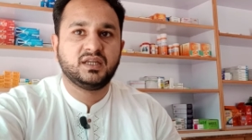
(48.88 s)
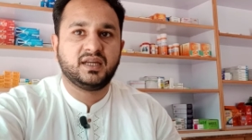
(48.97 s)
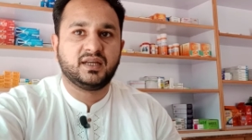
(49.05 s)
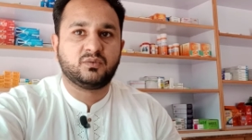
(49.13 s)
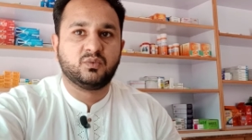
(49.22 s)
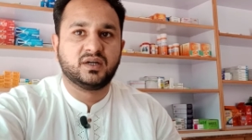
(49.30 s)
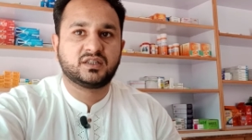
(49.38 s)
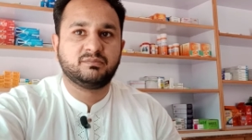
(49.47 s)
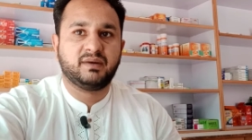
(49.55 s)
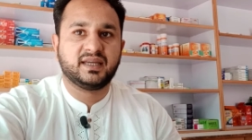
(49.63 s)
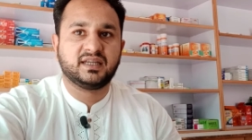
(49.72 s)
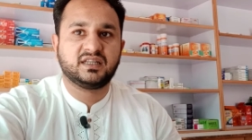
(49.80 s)
It works
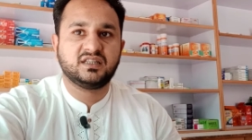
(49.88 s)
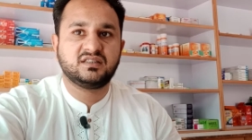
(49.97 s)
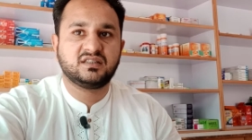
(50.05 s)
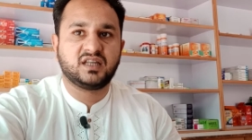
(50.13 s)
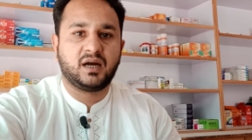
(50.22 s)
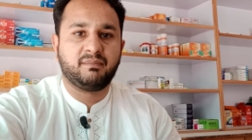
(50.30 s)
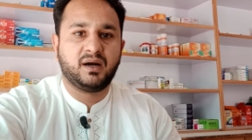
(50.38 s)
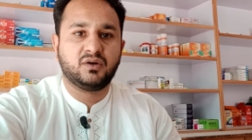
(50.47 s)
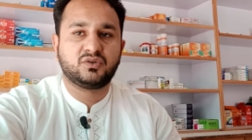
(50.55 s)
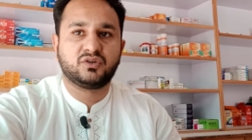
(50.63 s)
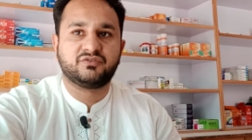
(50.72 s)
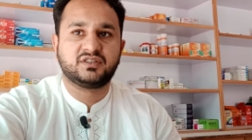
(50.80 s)
by increasing the
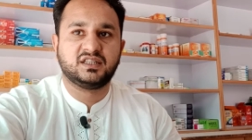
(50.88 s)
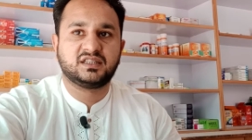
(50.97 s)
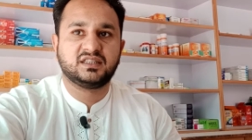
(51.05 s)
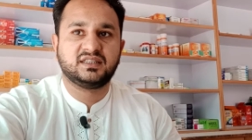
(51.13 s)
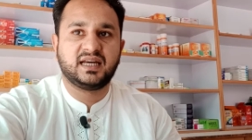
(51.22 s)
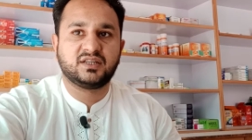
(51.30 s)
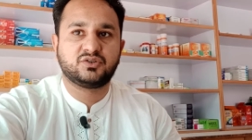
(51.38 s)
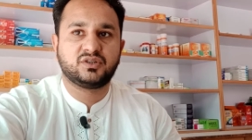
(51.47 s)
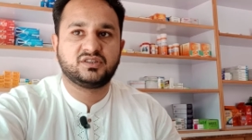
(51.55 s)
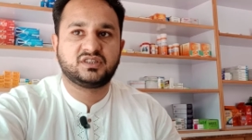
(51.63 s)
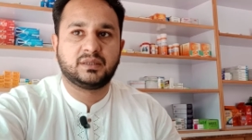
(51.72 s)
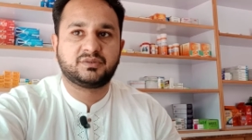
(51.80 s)
amount of certain
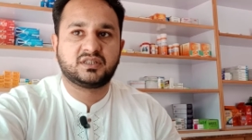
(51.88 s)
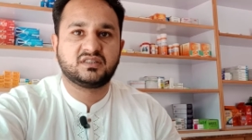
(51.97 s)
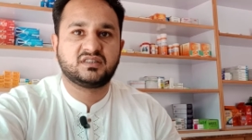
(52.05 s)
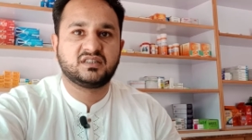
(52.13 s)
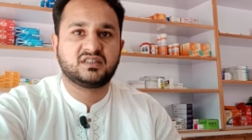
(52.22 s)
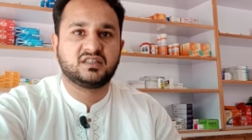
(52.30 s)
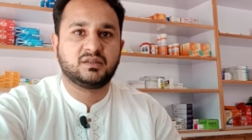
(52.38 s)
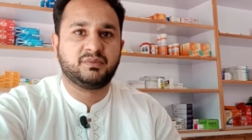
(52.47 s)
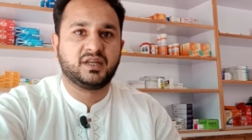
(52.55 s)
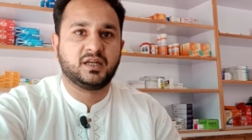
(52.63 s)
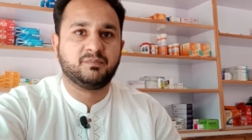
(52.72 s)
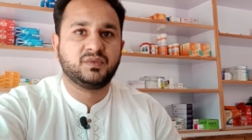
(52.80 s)
natural substances in the
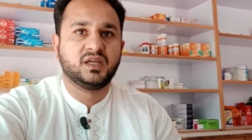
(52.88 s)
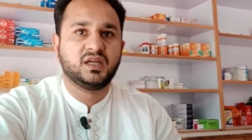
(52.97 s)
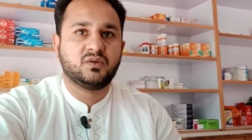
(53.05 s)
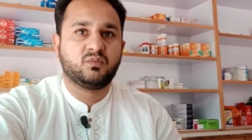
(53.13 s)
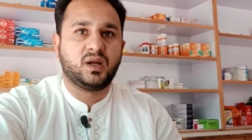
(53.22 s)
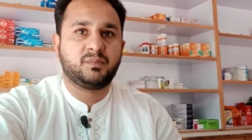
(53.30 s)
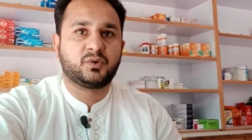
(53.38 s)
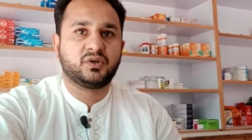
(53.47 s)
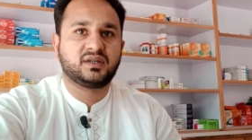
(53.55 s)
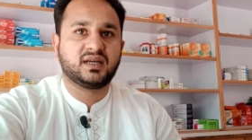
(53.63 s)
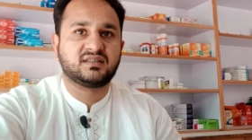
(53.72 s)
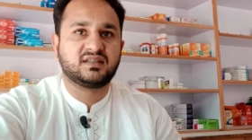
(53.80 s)
brain.
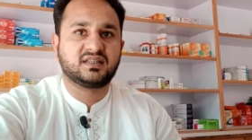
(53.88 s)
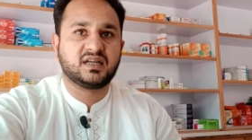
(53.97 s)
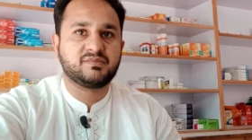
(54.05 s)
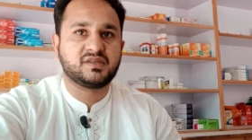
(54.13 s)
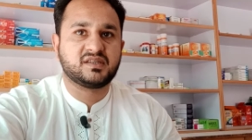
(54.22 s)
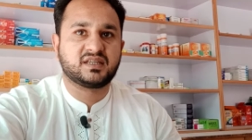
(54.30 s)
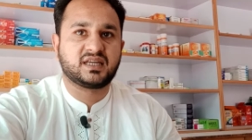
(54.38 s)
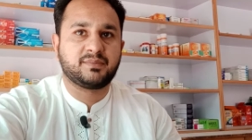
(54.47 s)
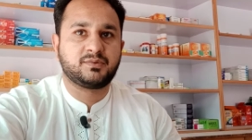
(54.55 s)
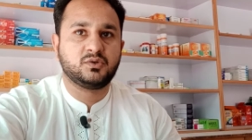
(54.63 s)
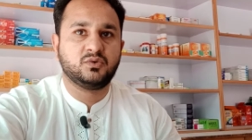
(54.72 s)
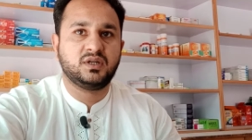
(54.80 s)
Valproic acid comes as a
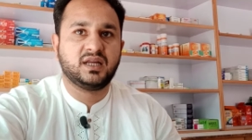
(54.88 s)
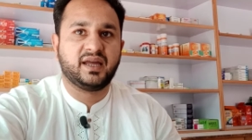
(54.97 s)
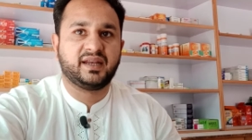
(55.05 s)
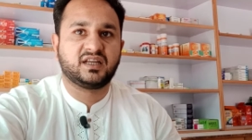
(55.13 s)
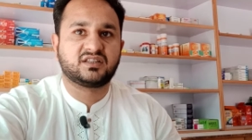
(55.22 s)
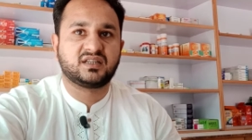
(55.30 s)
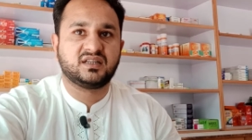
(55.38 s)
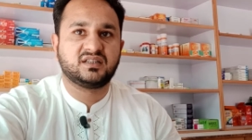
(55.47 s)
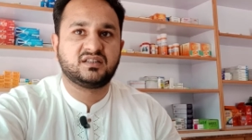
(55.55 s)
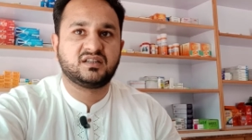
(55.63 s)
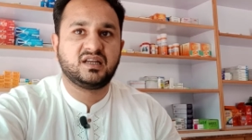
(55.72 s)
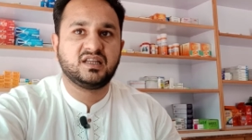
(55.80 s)
capsule, an
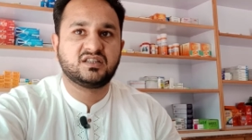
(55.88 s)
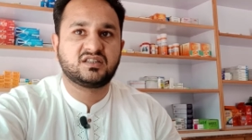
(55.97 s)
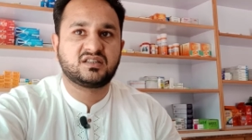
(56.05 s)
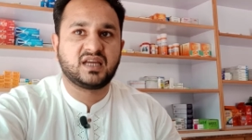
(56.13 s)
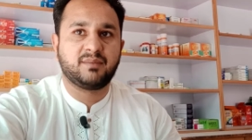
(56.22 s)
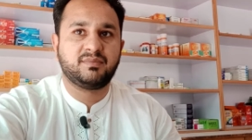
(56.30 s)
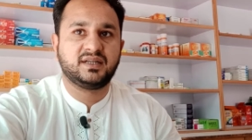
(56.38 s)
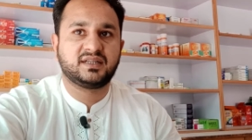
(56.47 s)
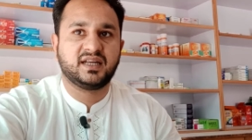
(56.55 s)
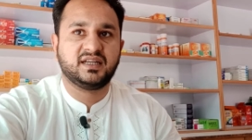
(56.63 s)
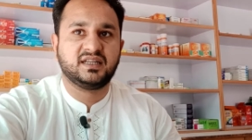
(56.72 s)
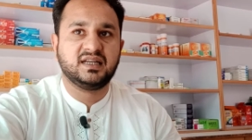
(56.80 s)
extended release tablet,
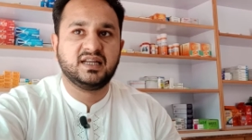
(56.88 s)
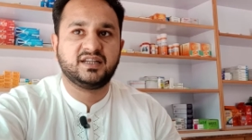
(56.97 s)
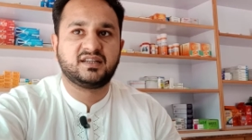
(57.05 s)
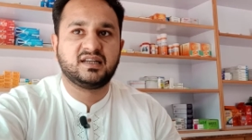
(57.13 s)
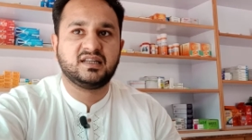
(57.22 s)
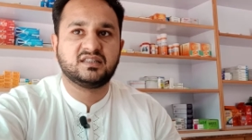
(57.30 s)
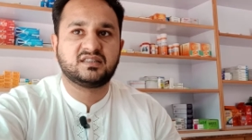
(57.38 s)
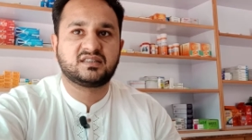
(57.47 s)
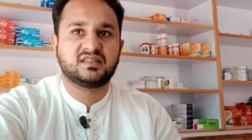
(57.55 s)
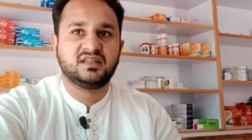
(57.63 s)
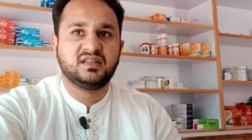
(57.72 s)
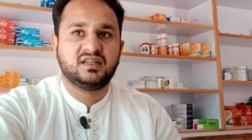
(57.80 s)
a delayed
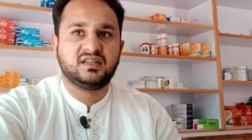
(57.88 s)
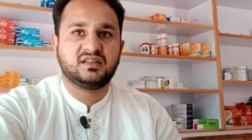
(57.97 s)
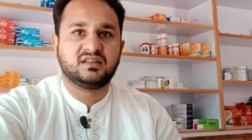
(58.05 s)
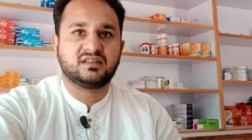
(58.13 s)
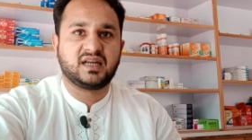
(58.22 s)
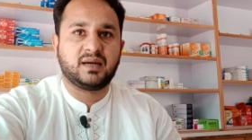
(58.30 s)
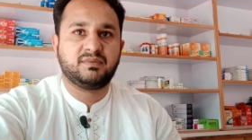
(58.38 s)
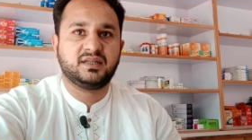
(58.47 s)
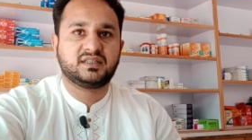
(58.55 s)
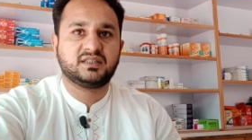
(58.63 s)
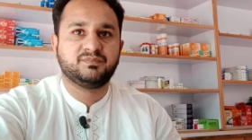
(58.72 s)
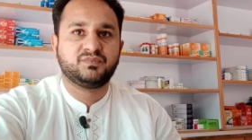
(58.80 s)
release
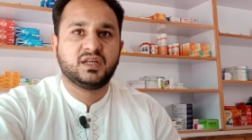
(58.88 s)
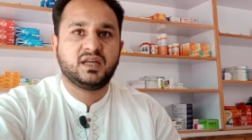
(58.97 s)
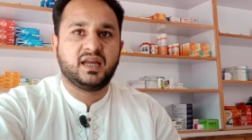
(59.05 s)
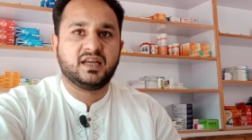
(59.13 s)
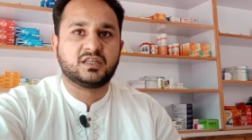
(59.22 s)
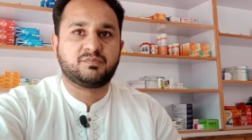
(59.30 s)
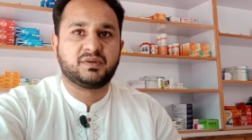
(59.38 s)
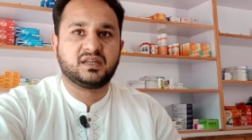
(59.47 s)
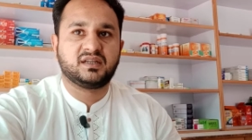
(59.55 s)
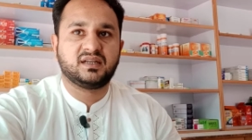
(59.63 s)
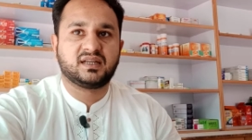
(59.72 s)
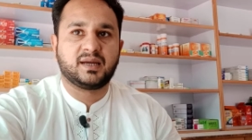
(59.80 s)
tablet, a
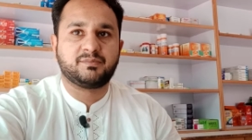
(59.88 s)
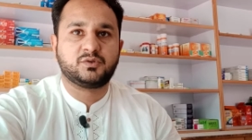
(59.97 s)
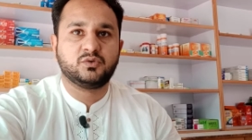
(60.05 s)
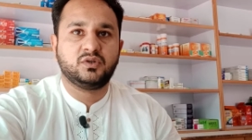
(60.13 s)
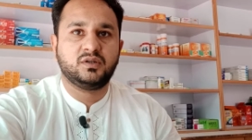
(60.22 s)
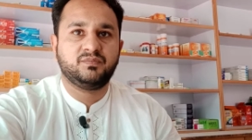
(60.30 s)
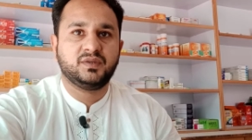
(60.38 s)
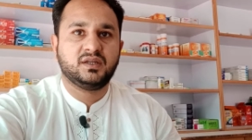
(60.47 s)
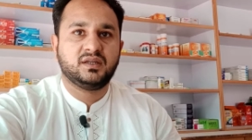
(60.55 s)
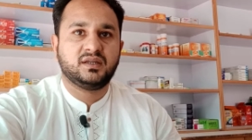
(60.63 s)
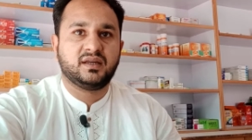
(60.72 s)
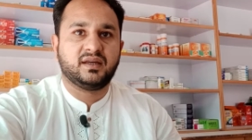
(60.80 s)
sprinkle capsule,
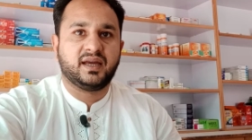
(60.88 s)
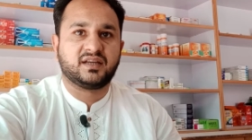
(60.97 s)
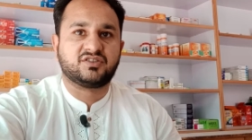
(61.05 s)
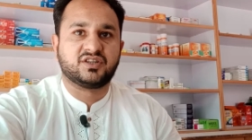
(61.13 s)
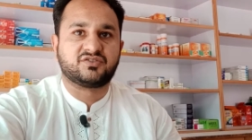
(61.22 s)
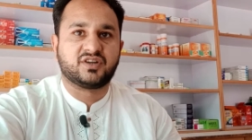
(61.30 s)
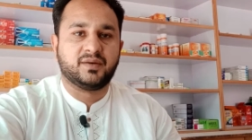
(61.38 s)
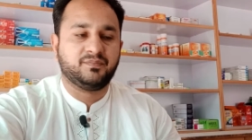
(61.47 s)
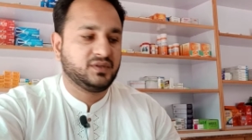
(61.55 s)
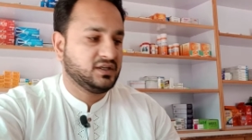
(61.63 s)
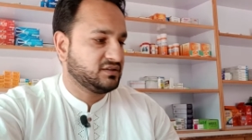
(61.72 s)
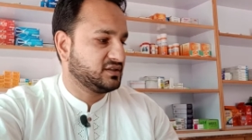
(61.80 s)
etc.
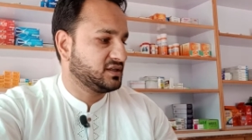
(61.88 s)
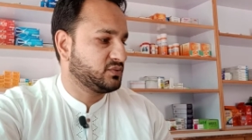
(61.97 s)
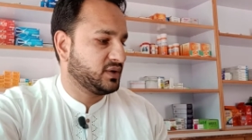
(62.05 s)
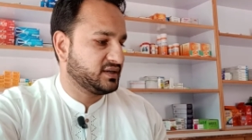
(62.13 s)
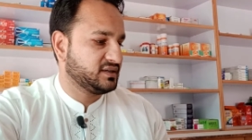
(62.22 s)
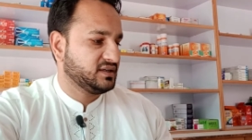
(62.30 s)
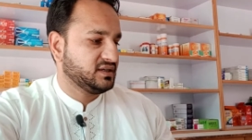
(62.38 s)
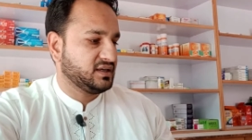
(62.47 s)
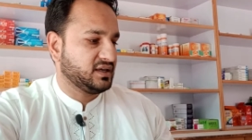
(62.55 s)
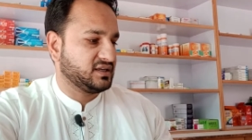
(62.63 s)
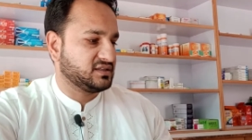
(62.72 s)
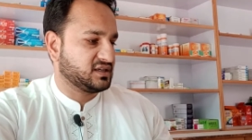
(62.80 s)
This one
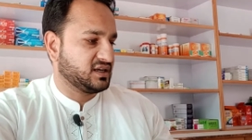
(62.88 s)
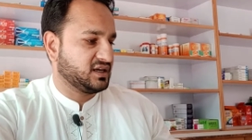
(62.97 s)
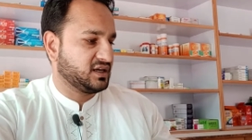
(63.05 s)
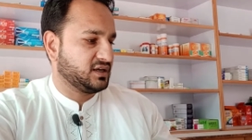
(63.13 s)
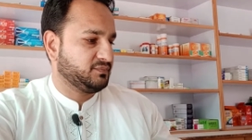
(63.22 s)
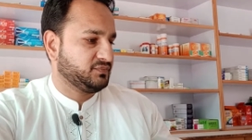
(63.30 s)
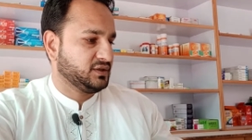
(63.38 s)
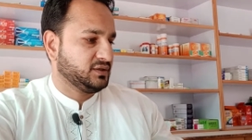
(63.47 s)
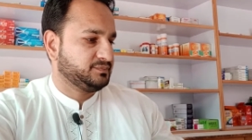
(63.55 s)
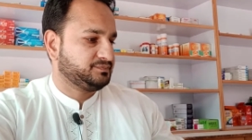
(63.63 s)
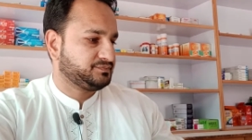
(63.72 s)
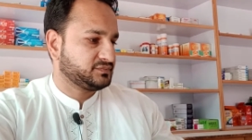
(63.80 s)
is a
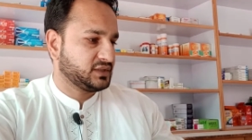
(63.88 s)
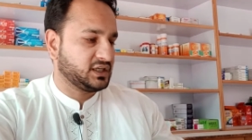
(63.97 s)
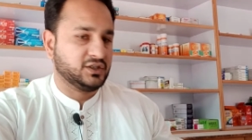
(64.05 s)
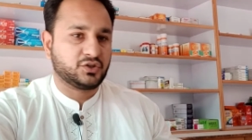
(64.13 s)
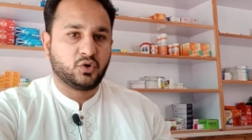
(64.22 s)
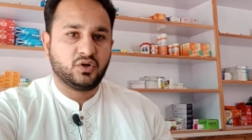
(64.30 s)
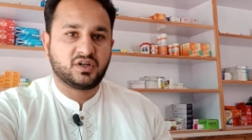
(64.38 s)
controlled